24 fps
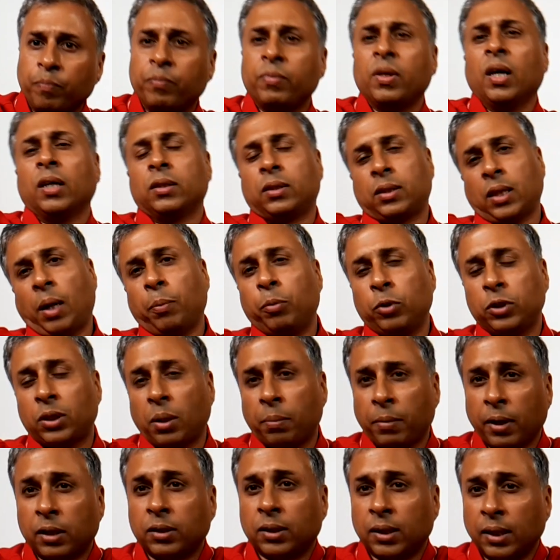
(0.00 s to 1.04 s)
Yes, up to
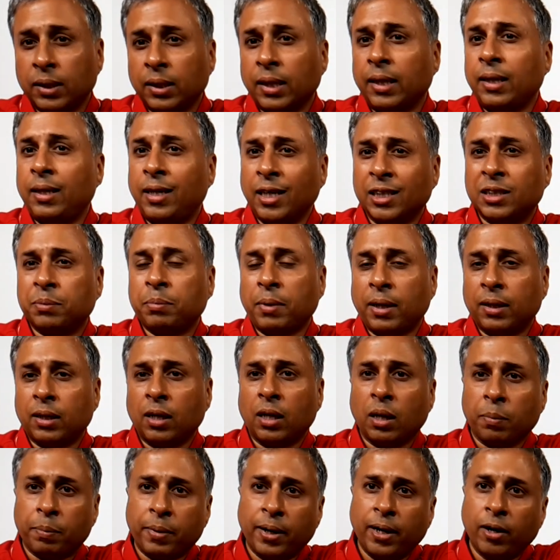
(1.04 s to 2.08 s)
some extent it does matter,
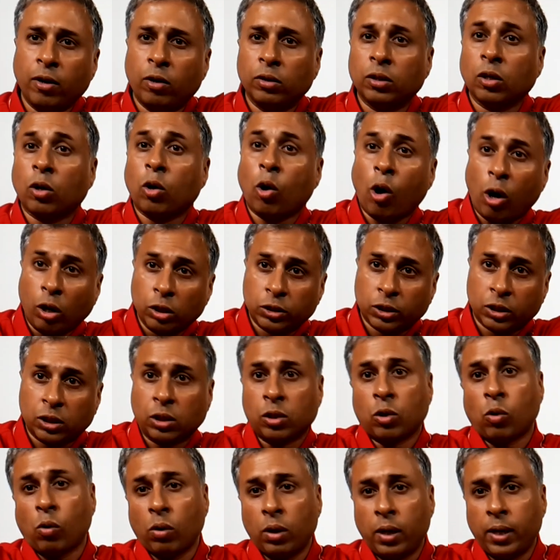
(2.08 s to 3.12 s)
depending on the
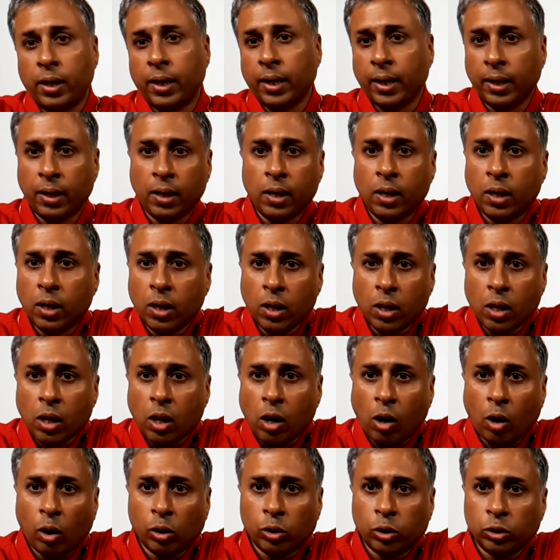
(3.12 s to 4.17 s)
cost, quality,
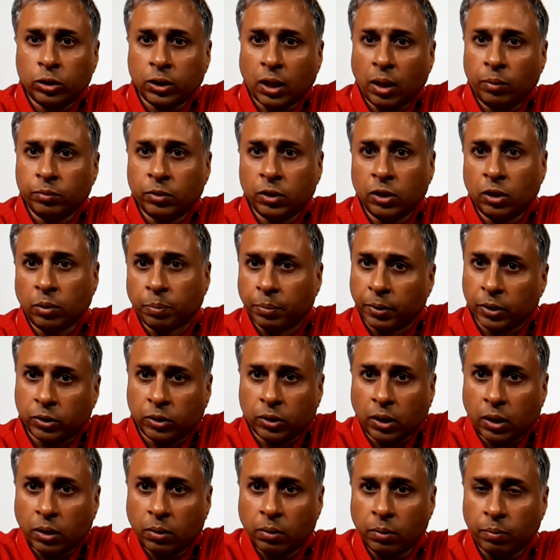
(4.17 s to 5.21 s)
all those comes into
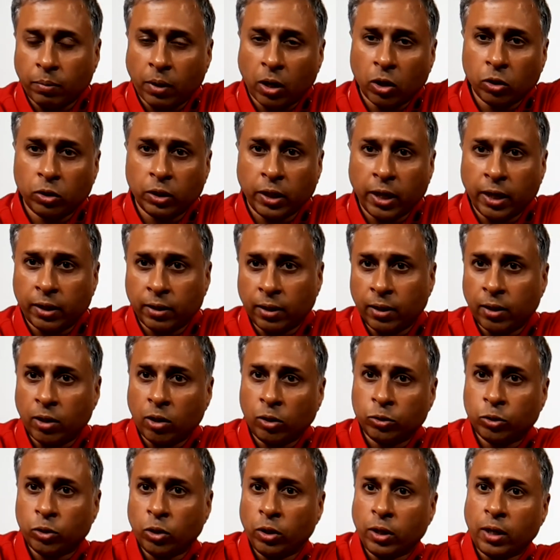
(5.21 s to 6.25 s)
picture. Maruti 800
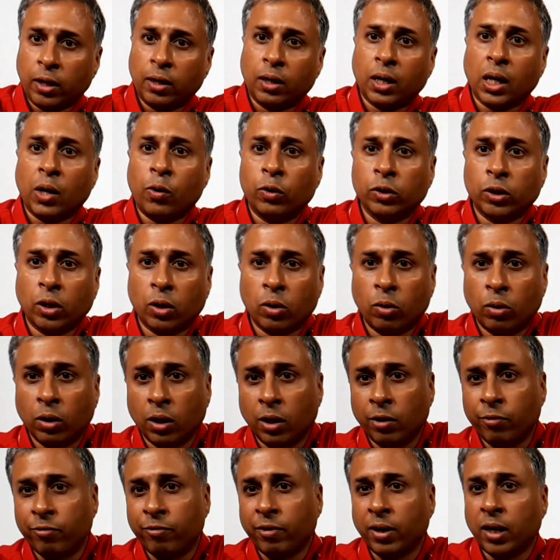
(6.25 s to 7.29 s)
also you can drive on the road,
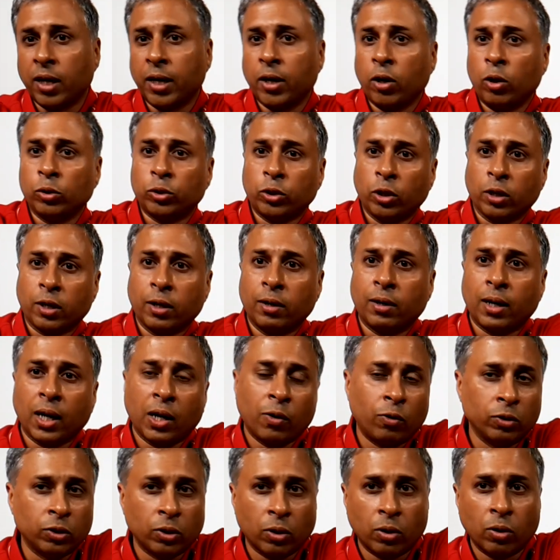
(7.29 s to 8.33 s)
a Ferrari also you can
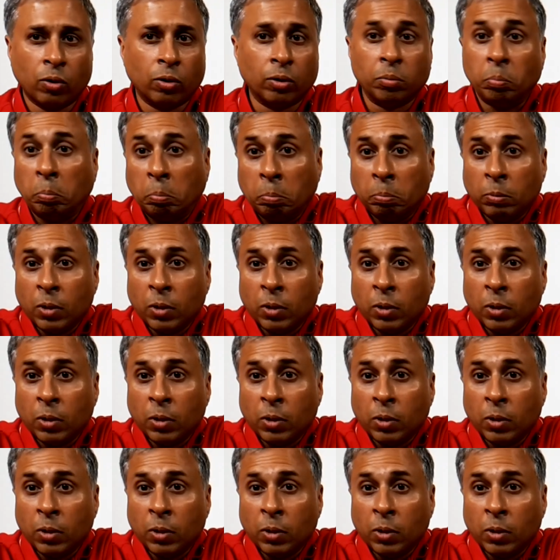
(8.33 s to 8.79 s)
drive on the road.